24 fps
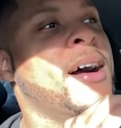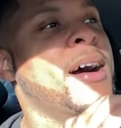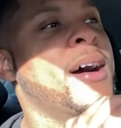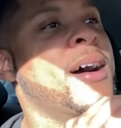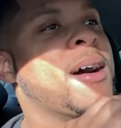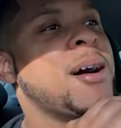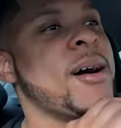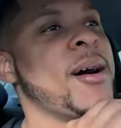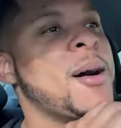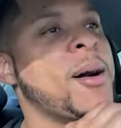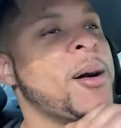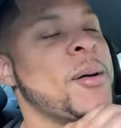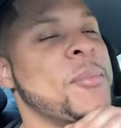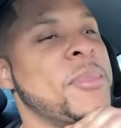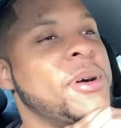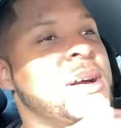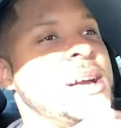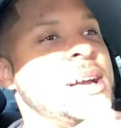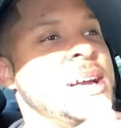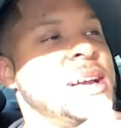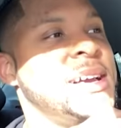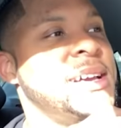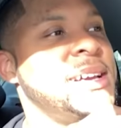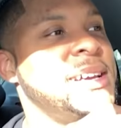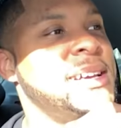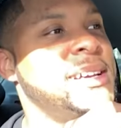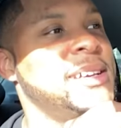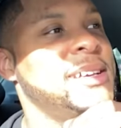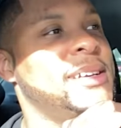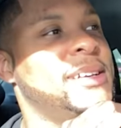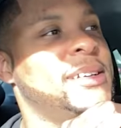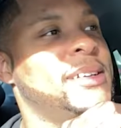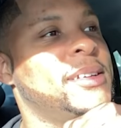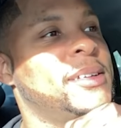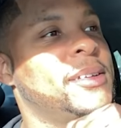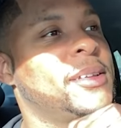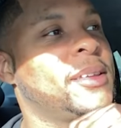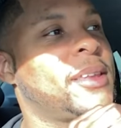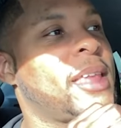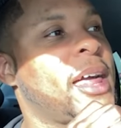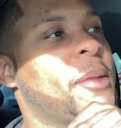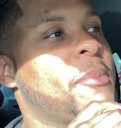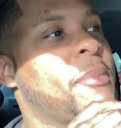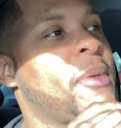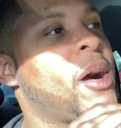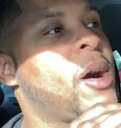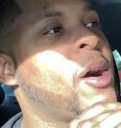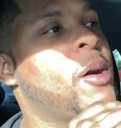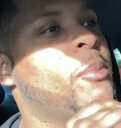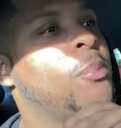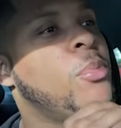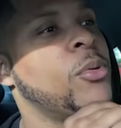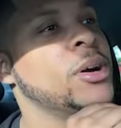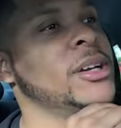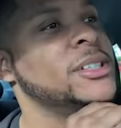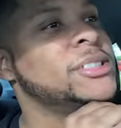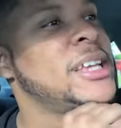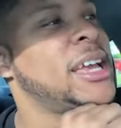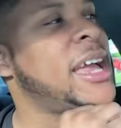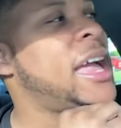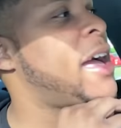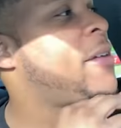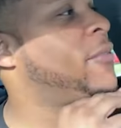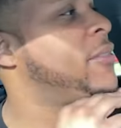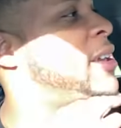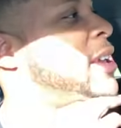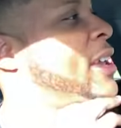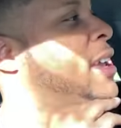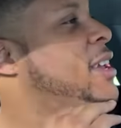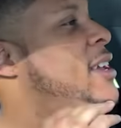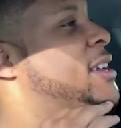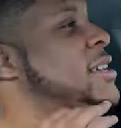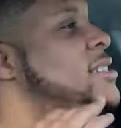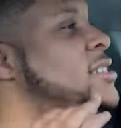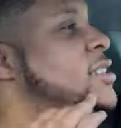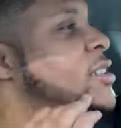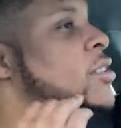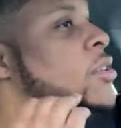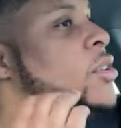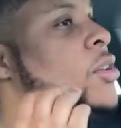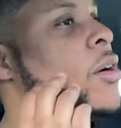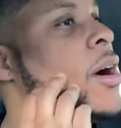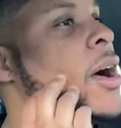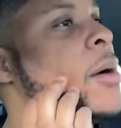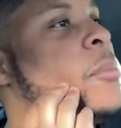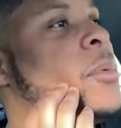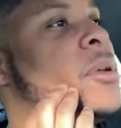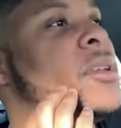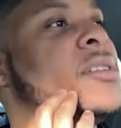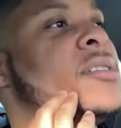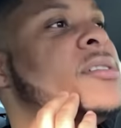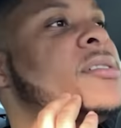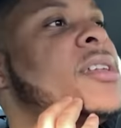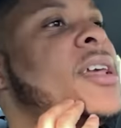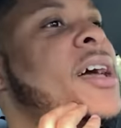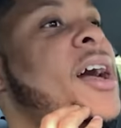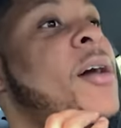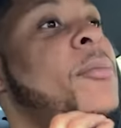a lot of my homeboys, they have kids, and, you know, I've been,